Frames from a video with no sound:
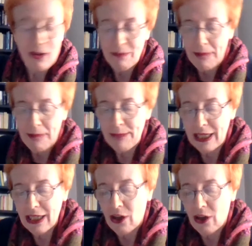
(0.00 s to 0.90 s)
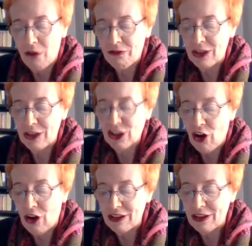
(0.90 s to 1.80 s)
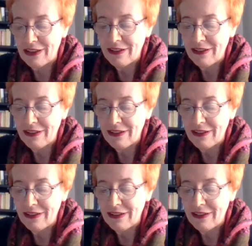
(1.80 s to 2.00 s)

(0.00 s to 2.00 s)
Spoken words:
Mumbai conference on,